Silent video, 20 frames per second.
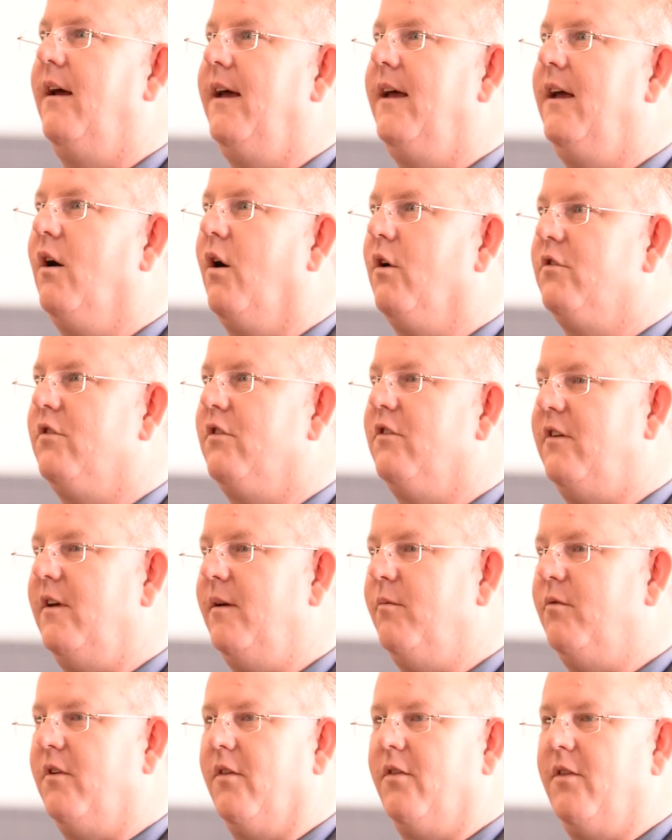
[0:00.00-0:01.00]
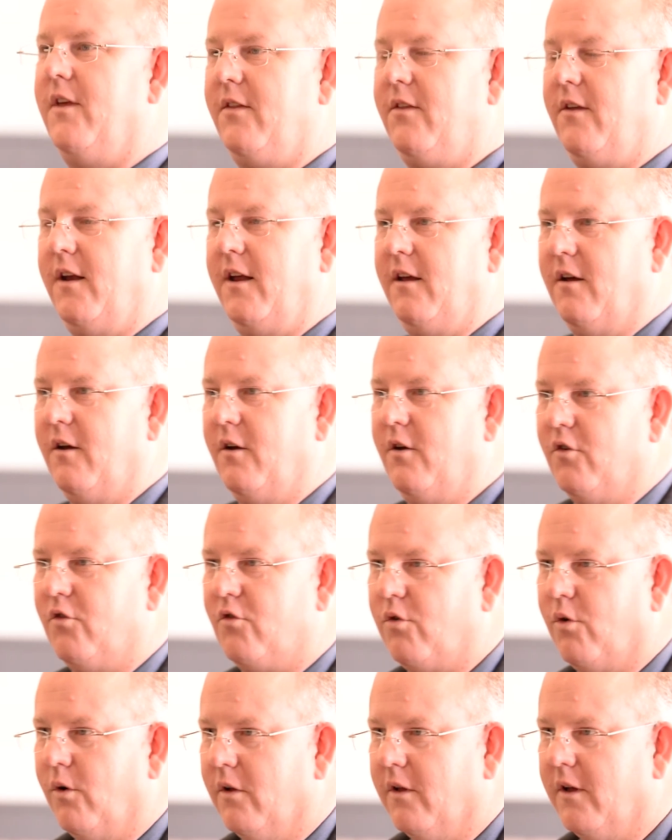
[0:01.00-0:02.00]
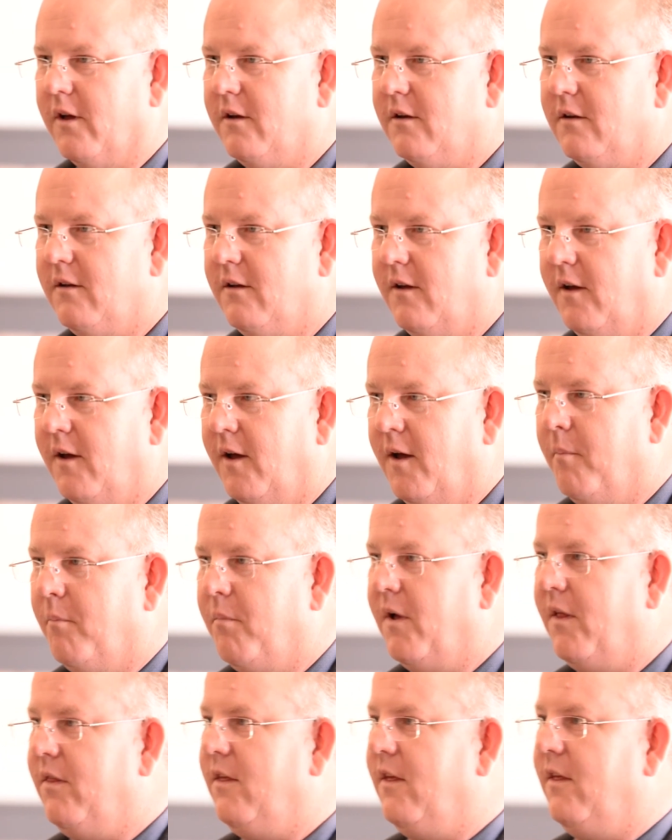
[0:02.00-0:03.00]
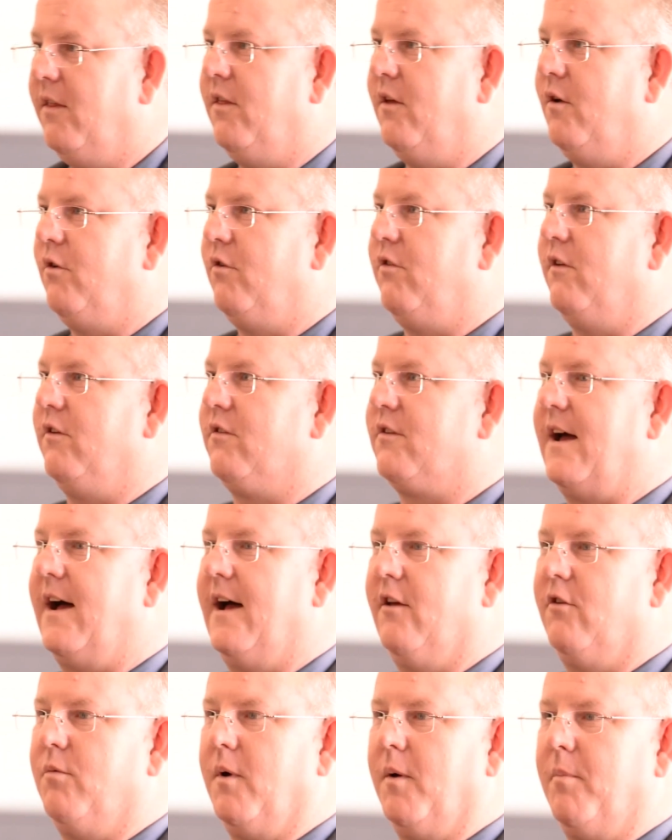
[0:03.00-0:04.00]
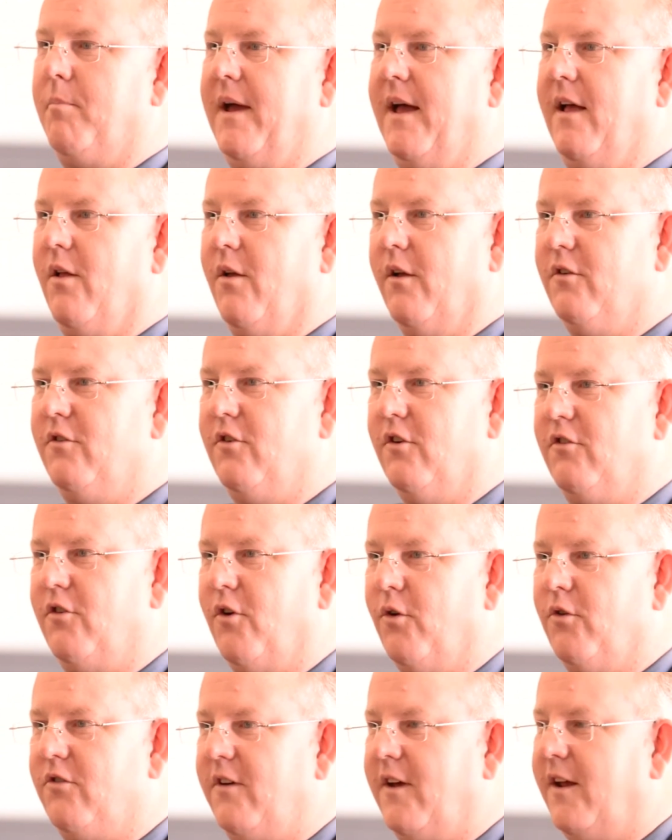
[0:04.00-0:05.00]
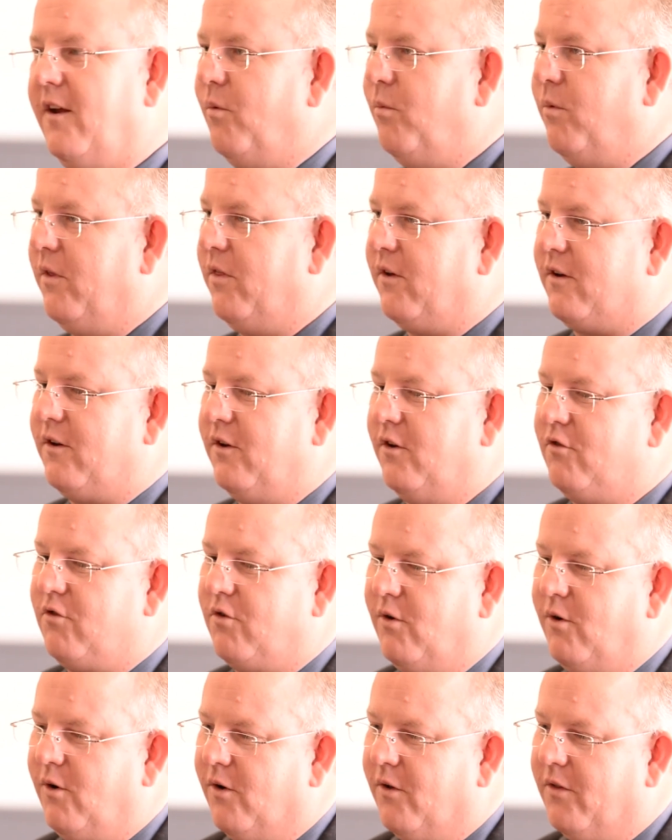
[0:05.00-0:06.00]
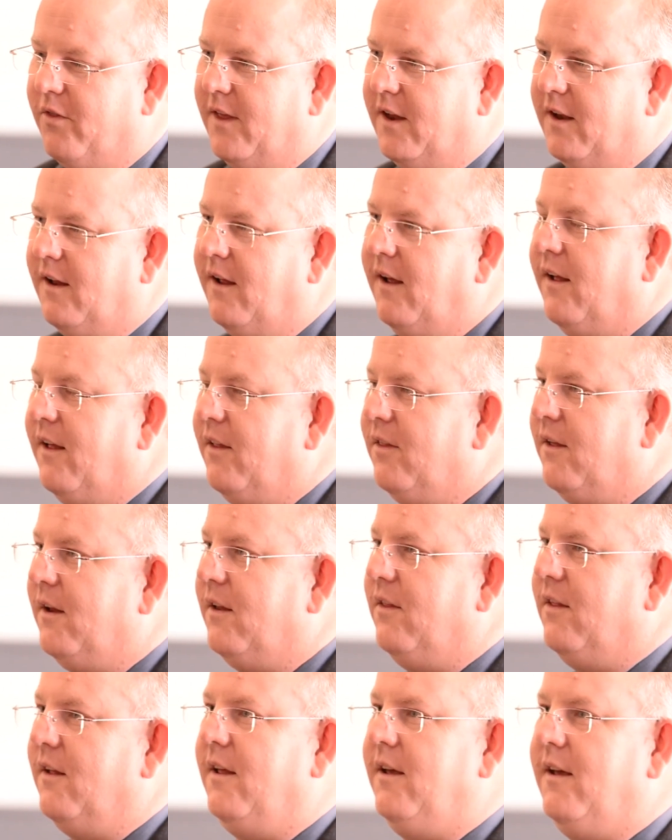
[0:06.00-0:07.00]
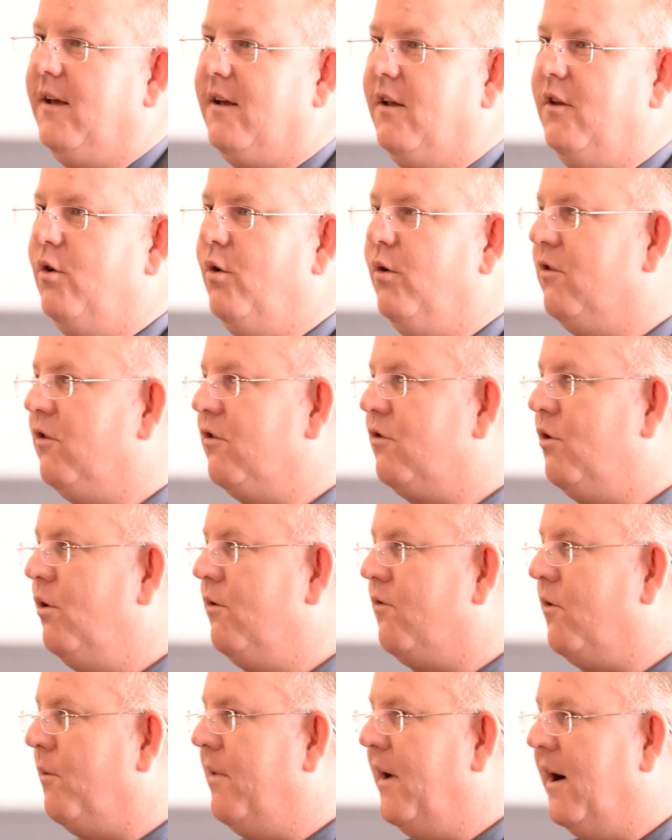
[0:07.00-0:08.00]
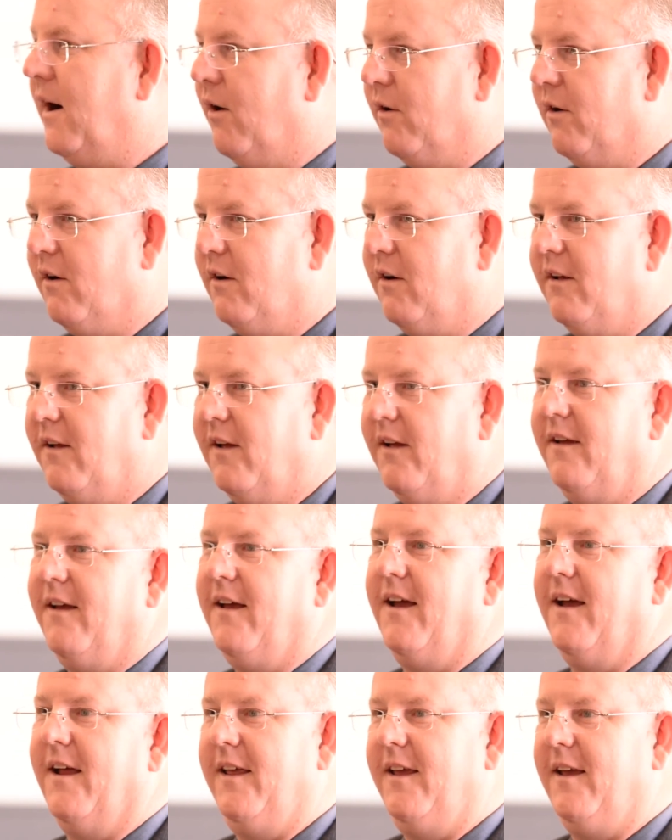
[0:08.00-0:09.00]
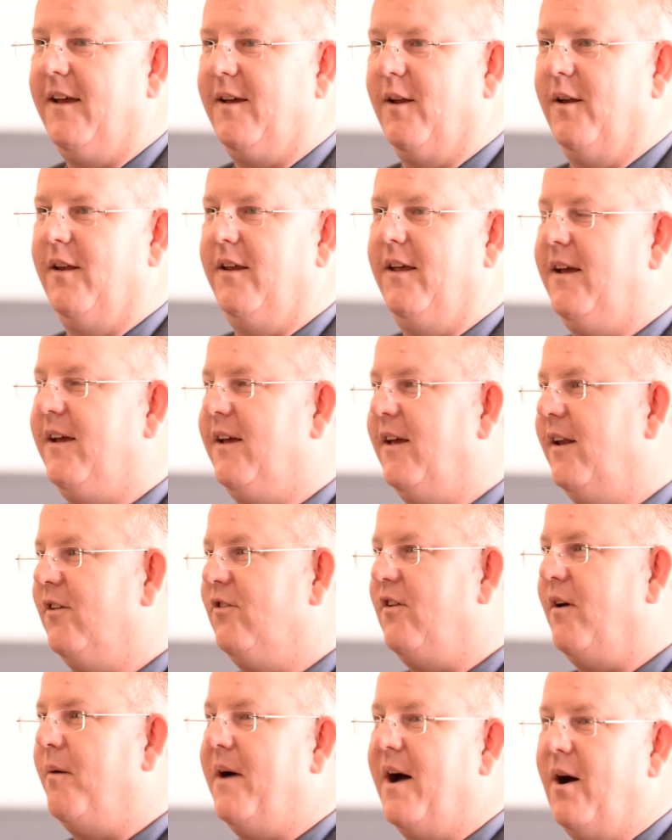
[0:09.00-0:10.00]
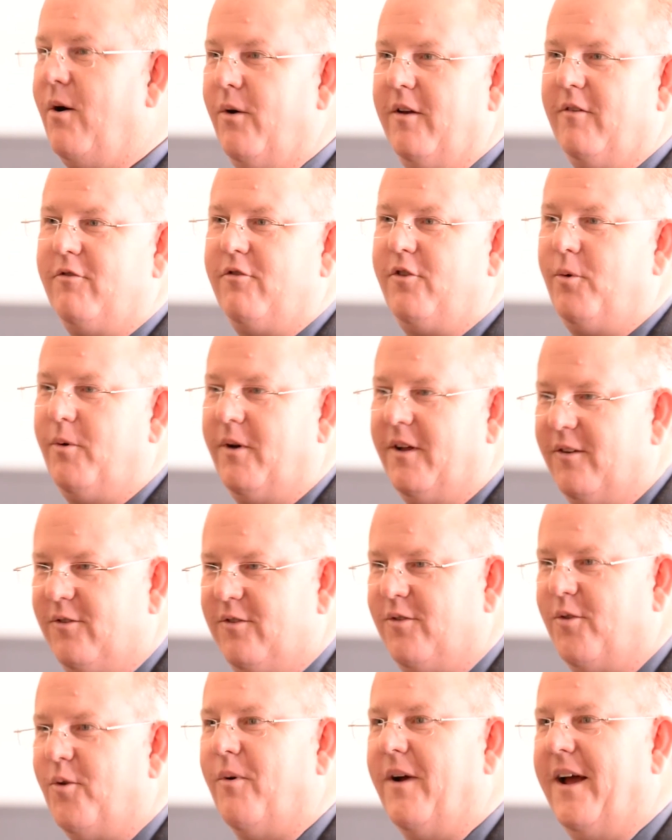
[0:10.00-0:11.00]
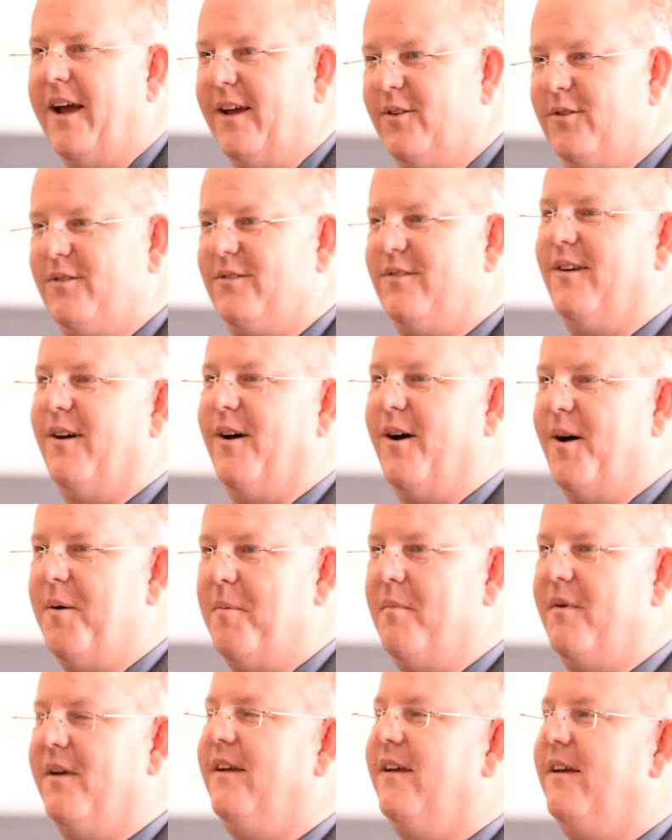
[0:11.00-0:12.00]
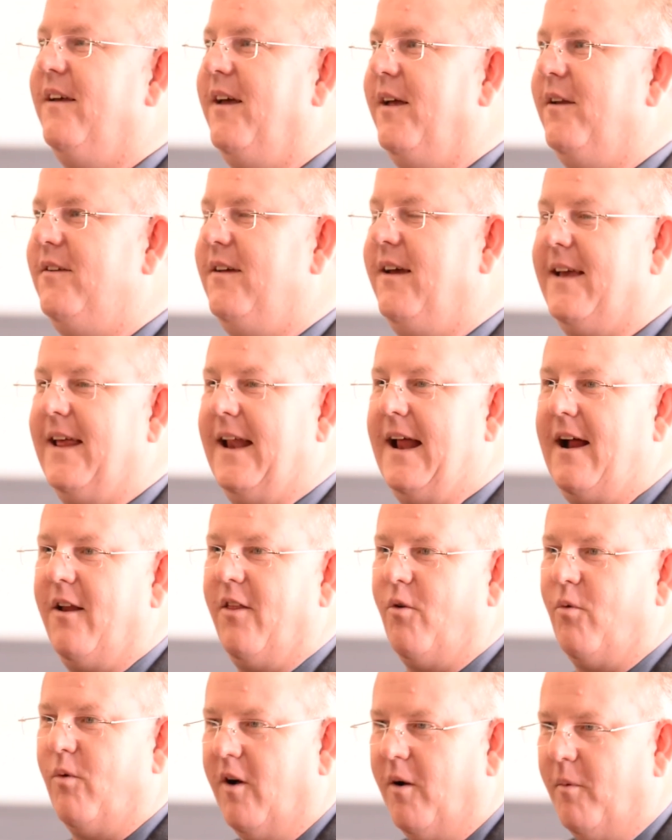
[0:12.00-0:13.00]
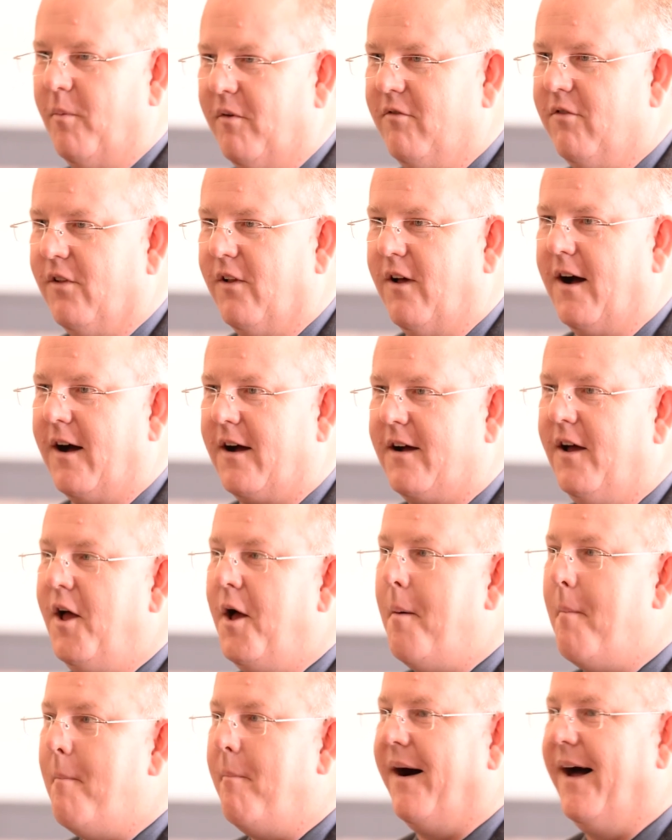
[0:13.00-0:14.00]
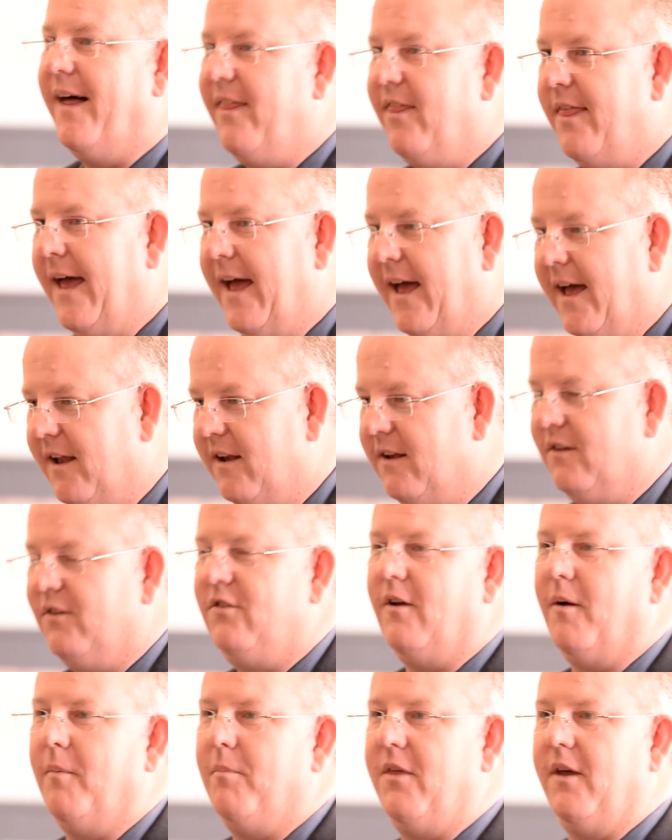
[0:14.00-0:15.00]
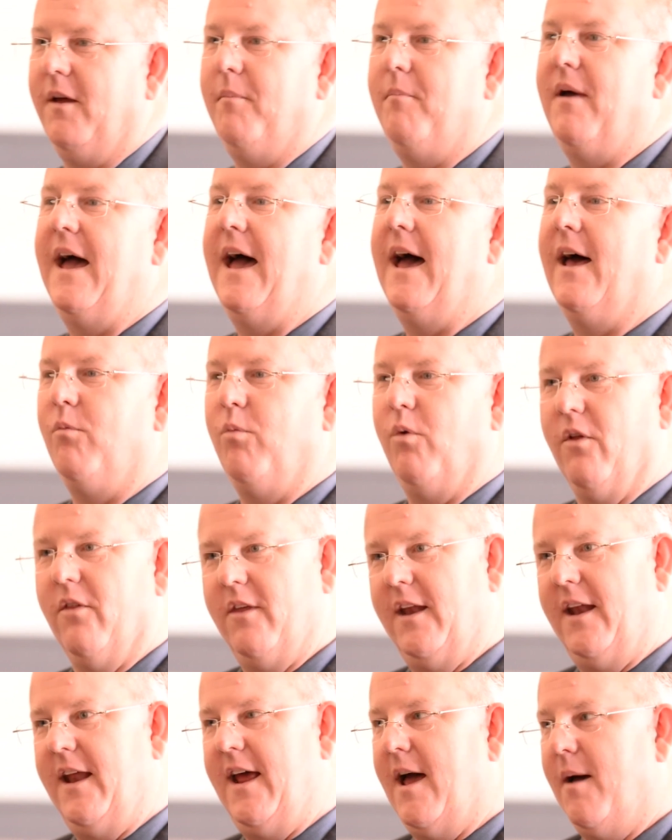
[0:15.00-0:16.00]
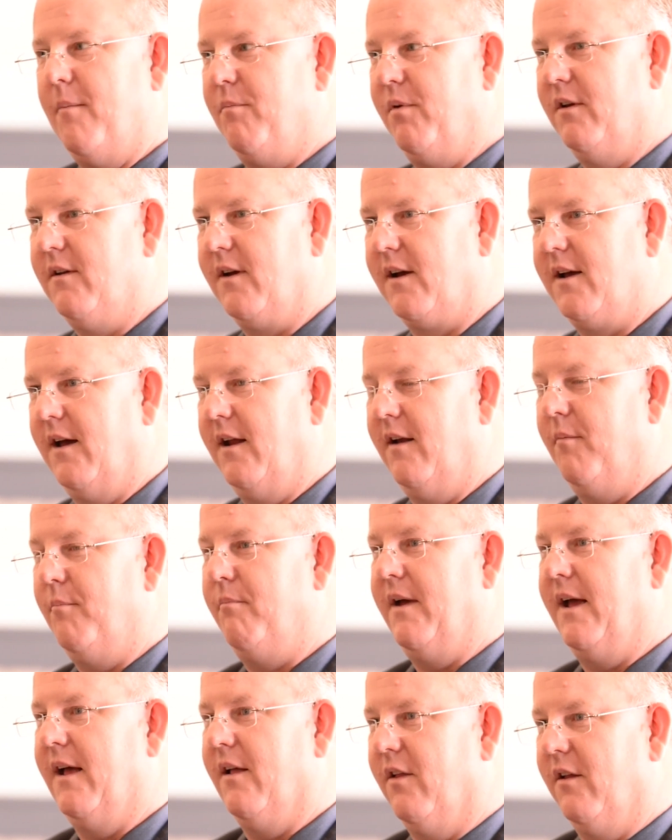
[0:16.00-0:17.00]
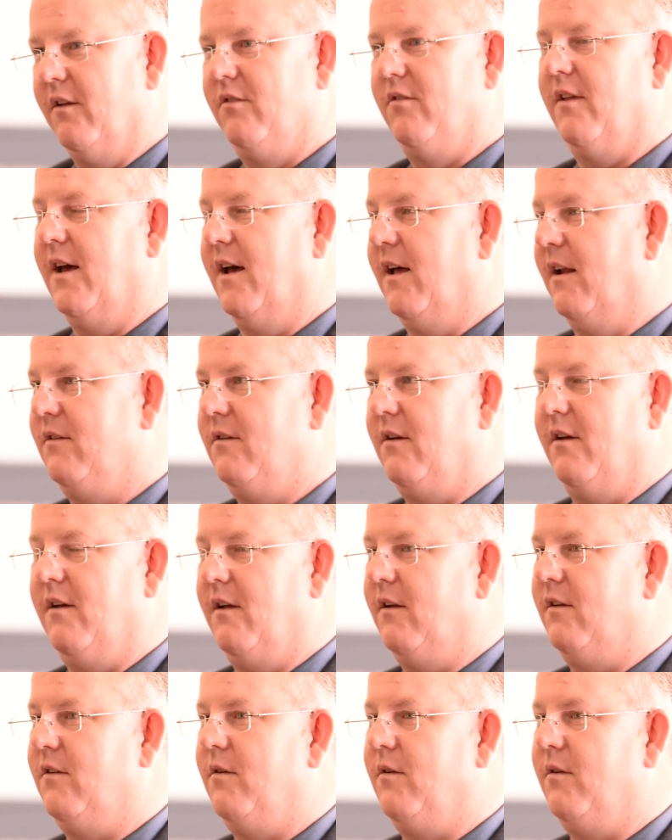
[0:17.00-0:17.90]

he also seems to think that he can control it. But there's this cosmic balance associated with the control, that he can use his gopher powder, and he can somehow influence the race and take it out of the realm of luck, but that something bad will then happen to kind of balance that.